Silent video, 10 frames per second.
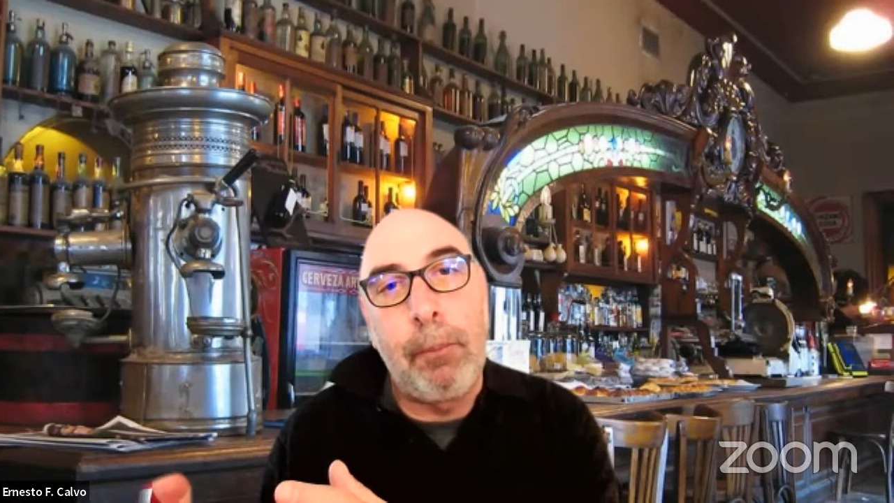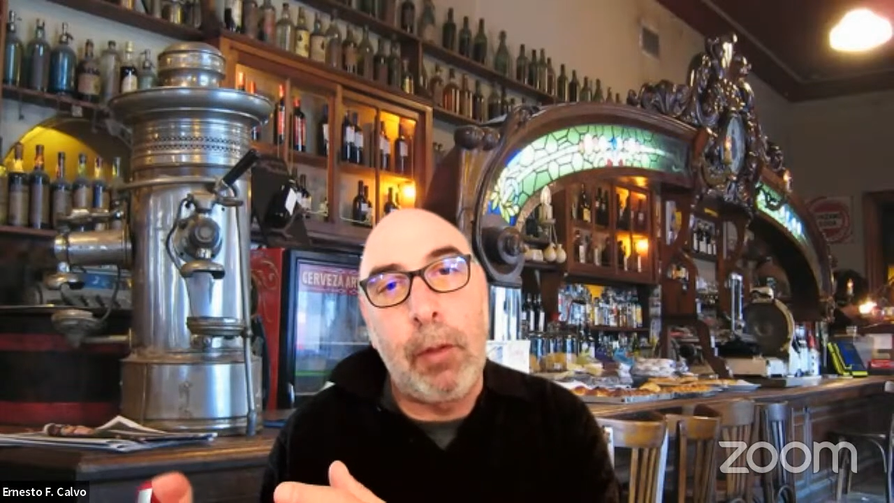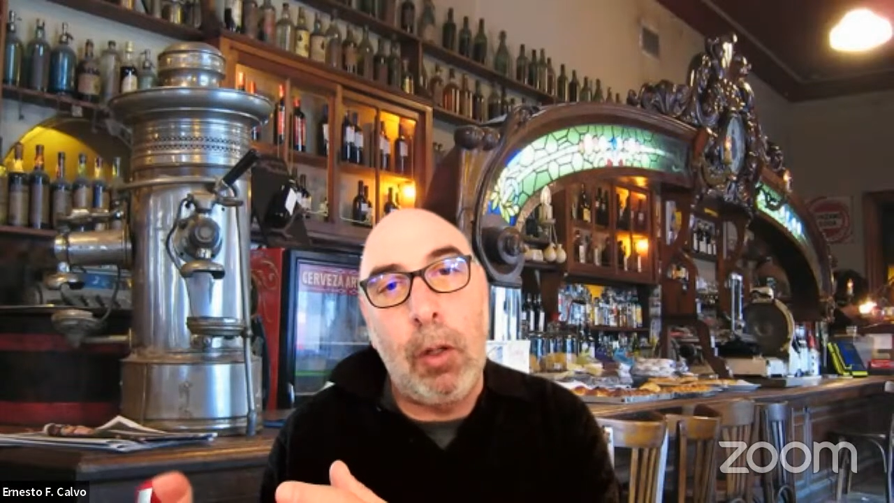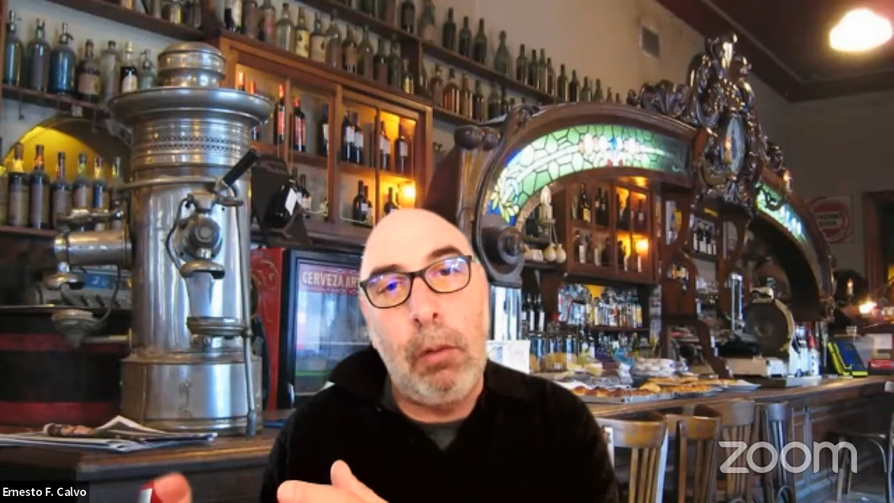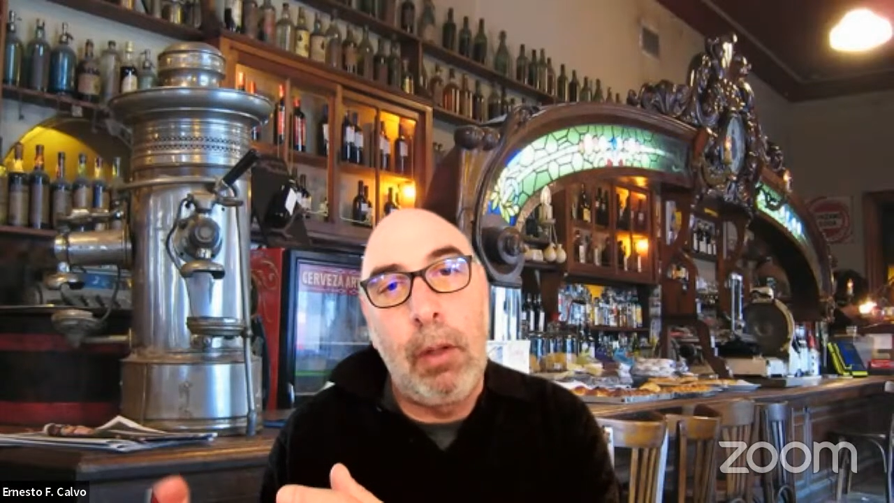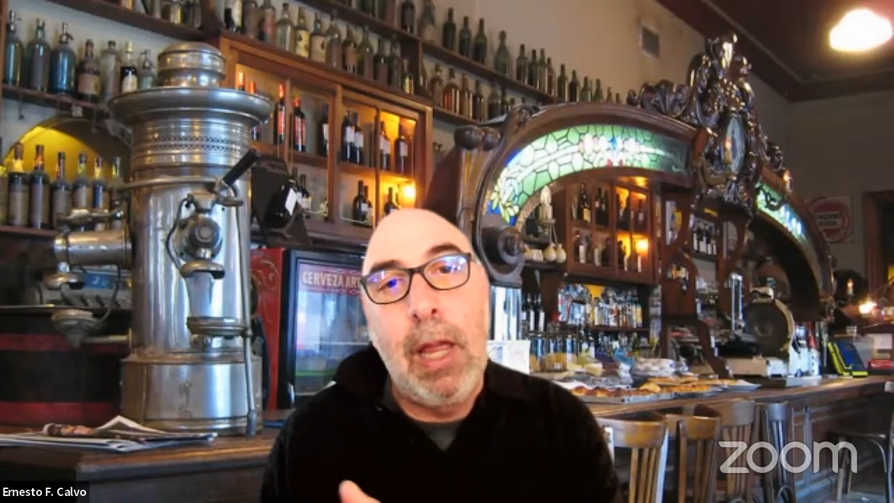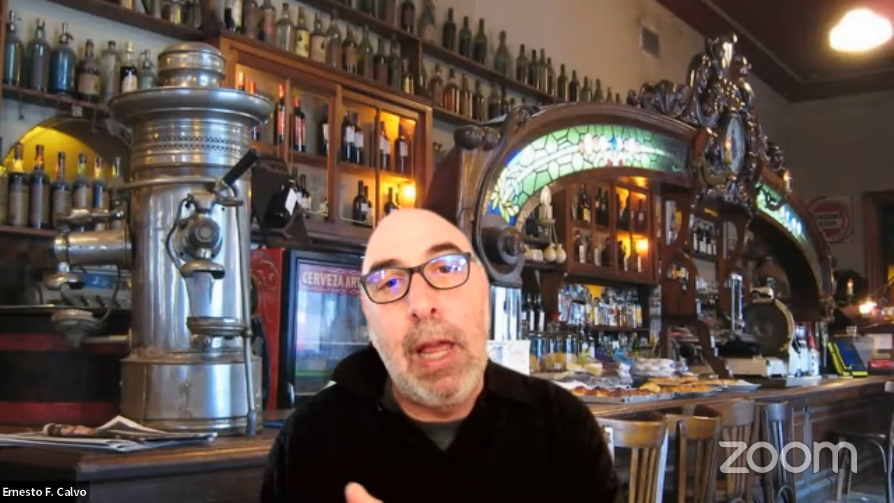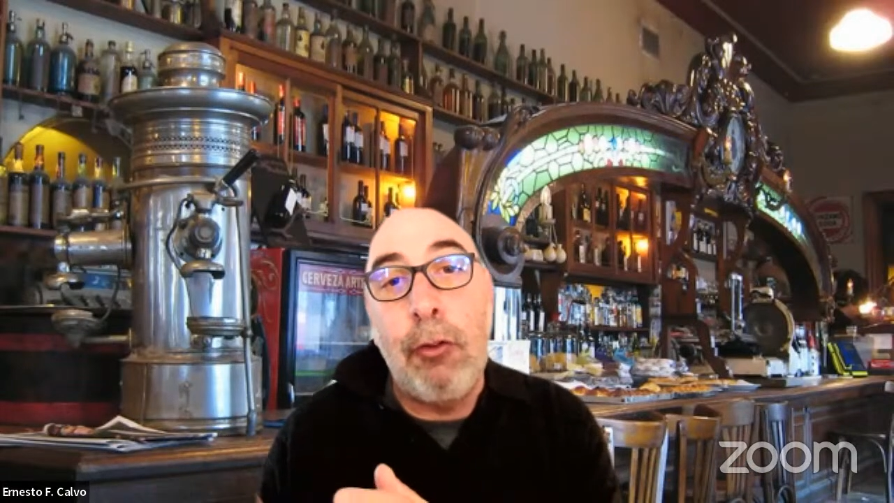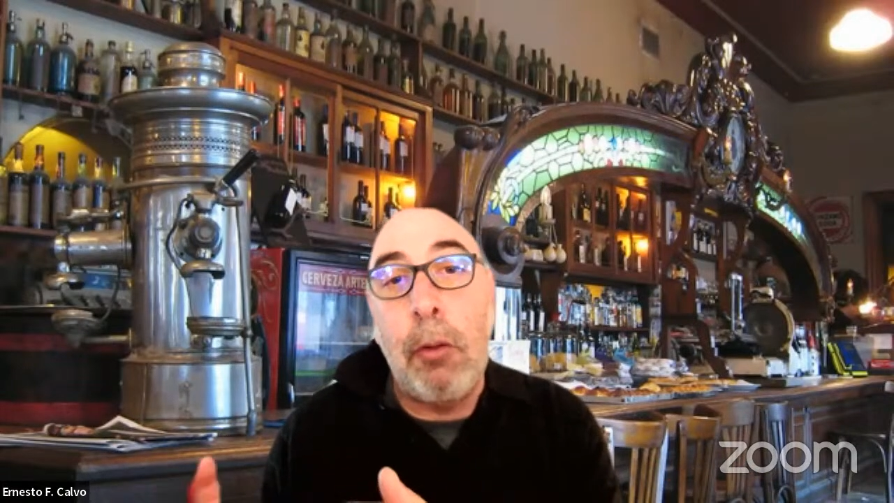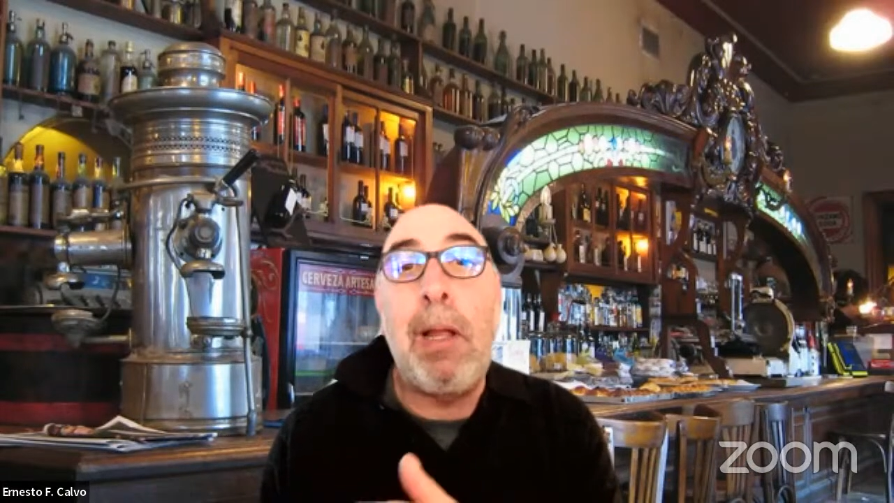
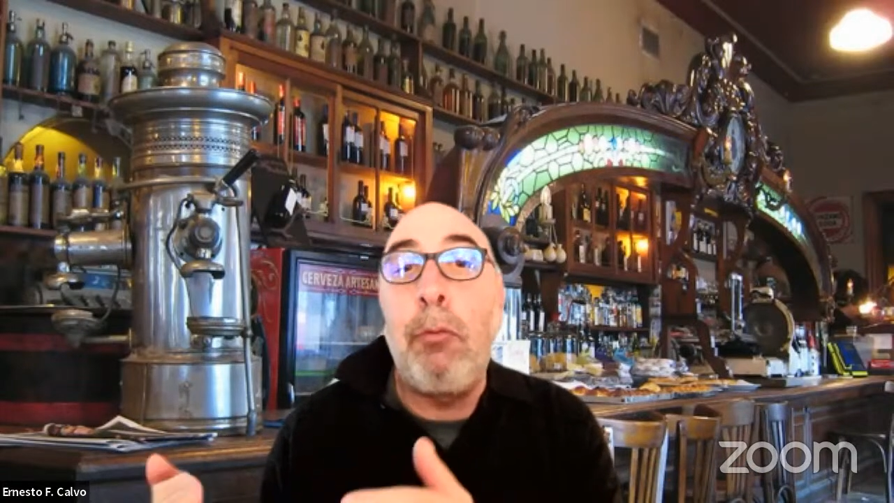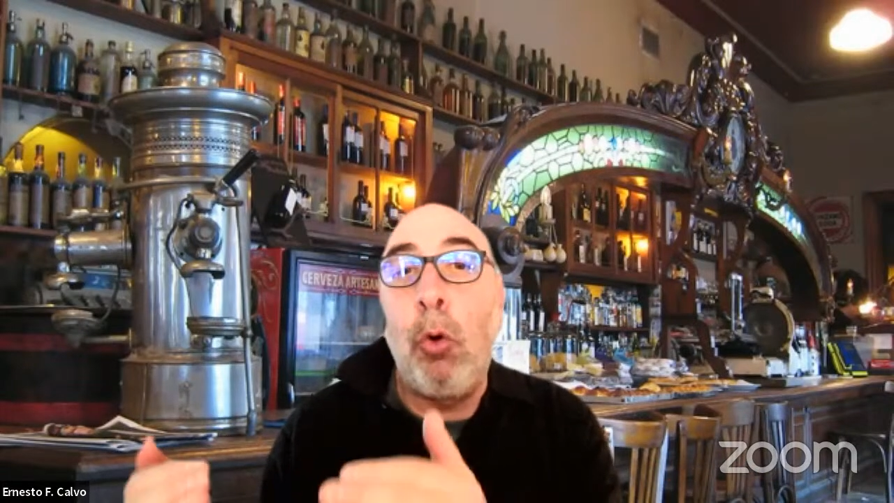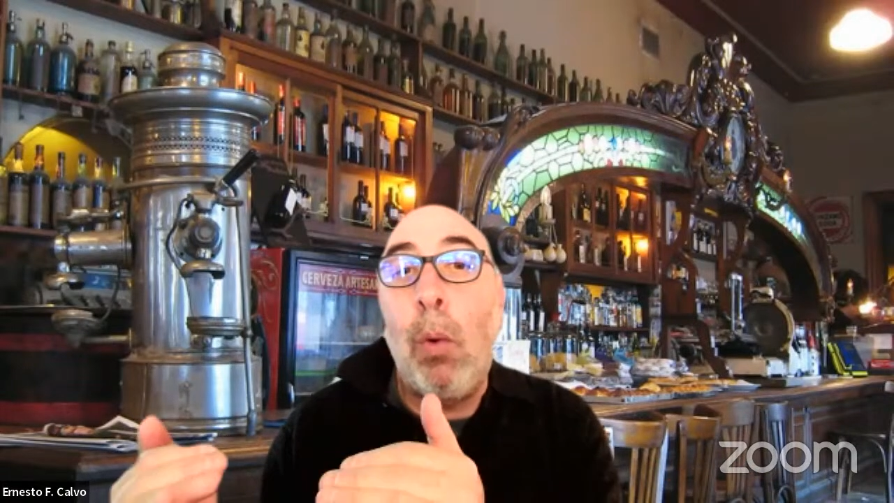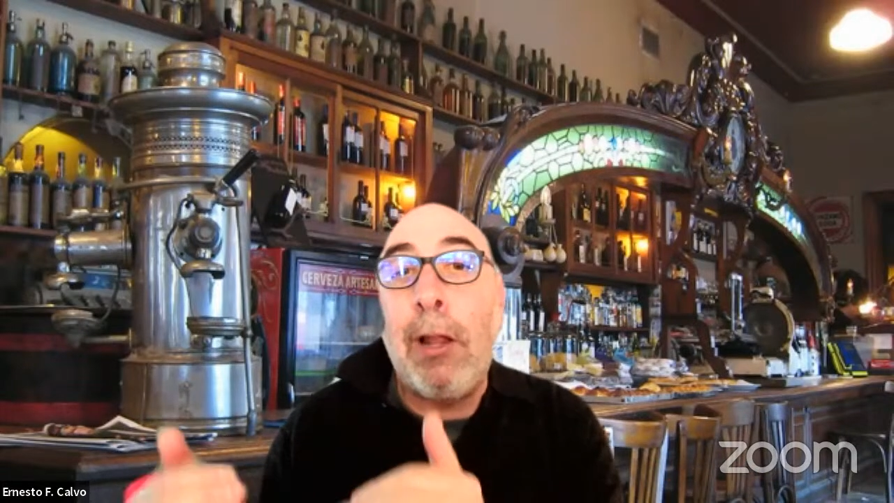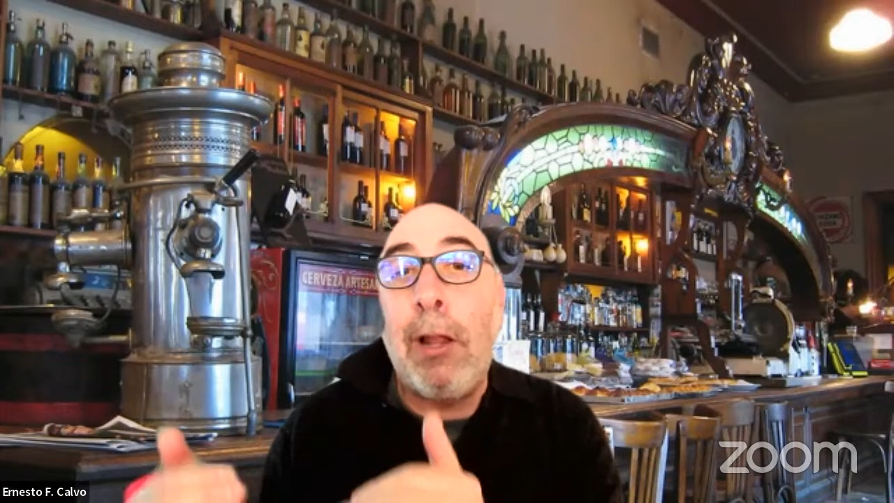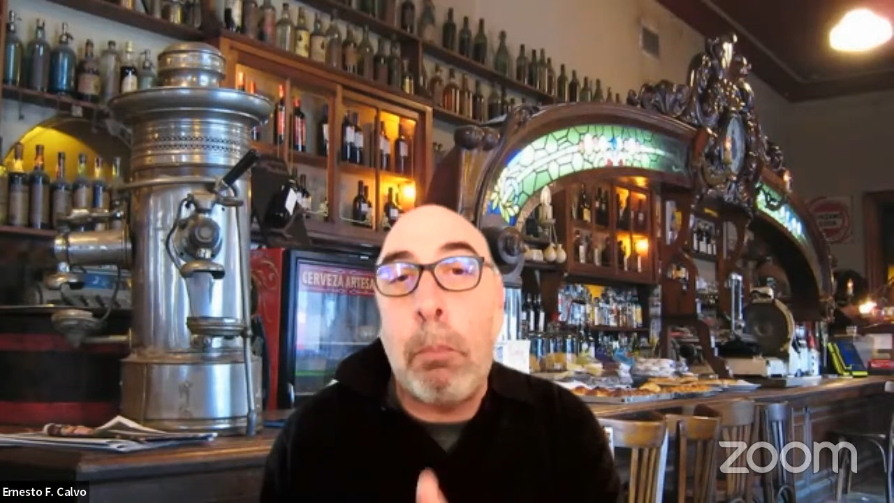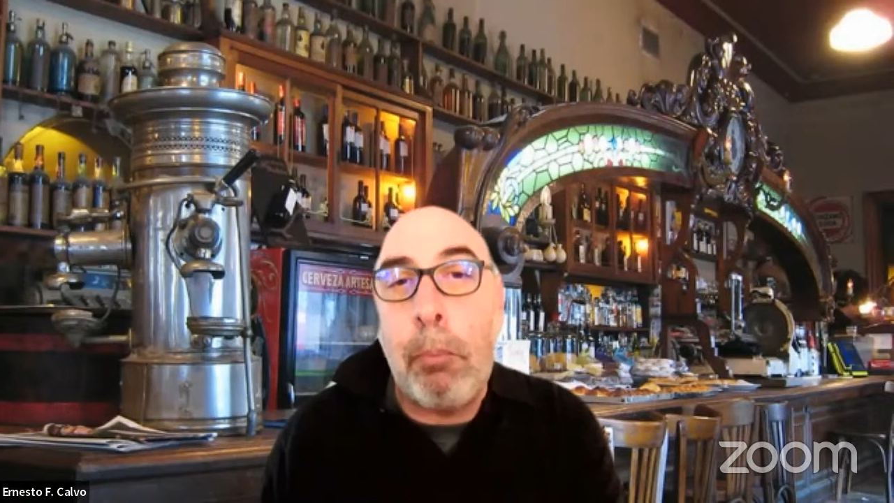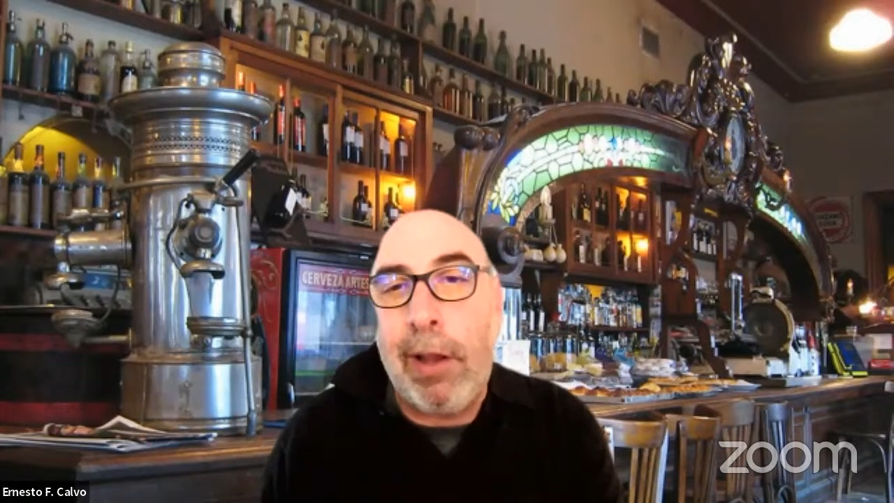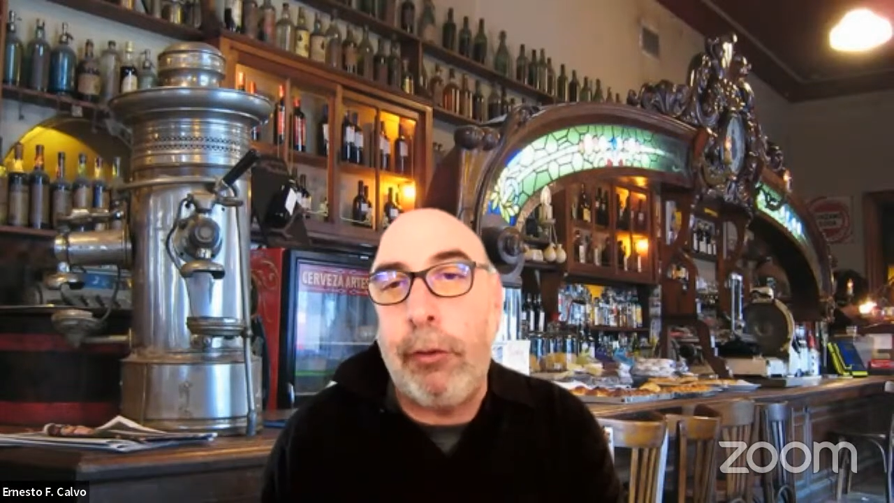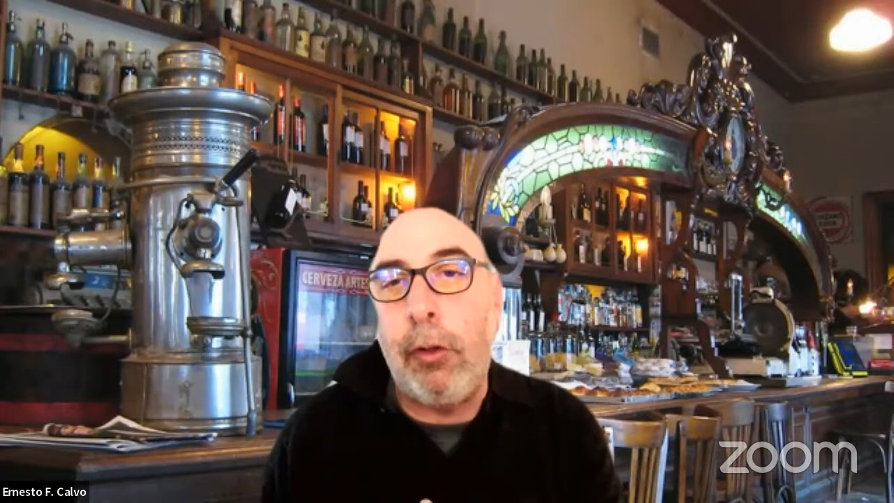and sometimes you want to
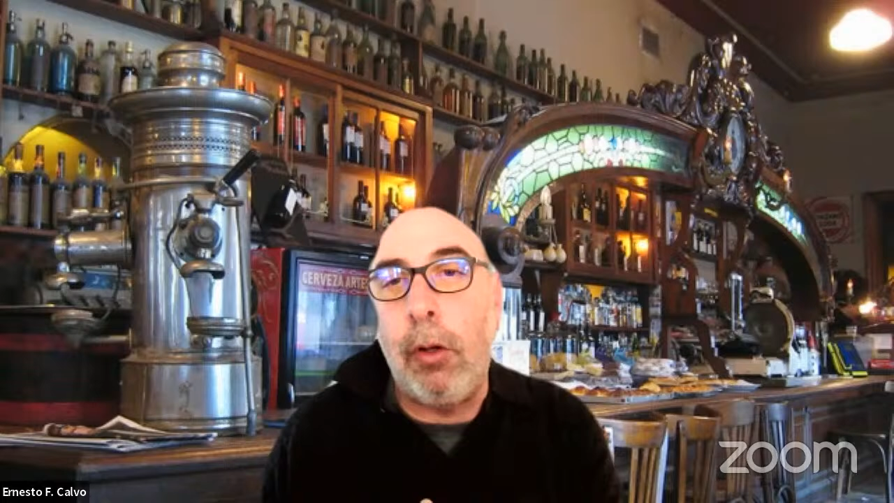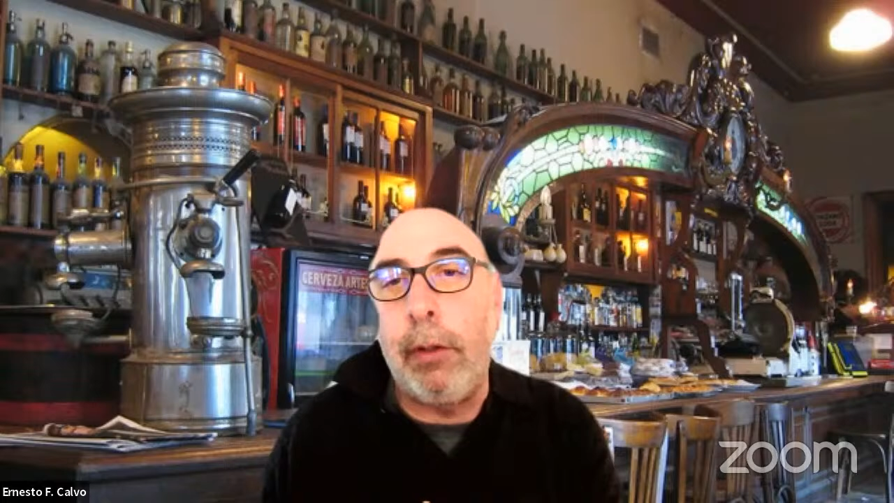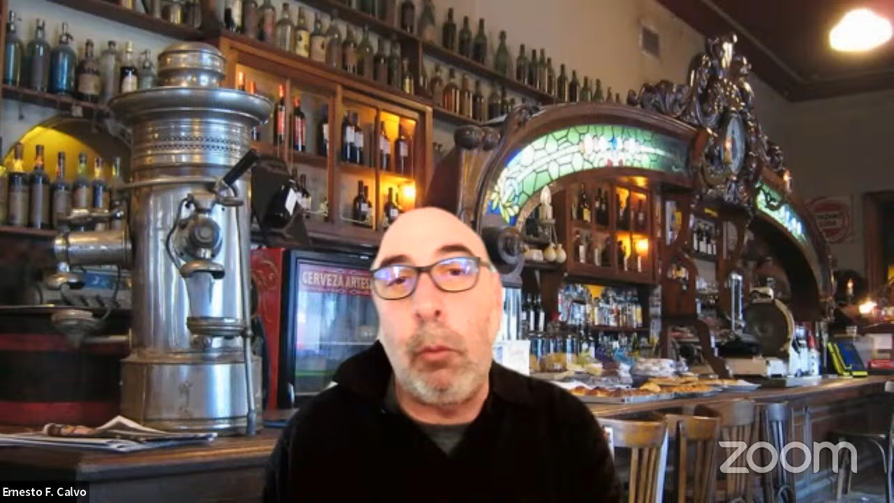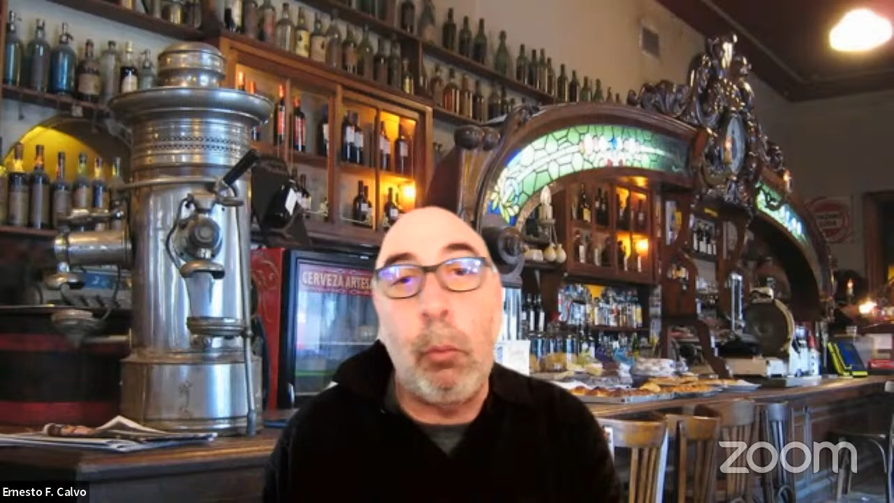depress content,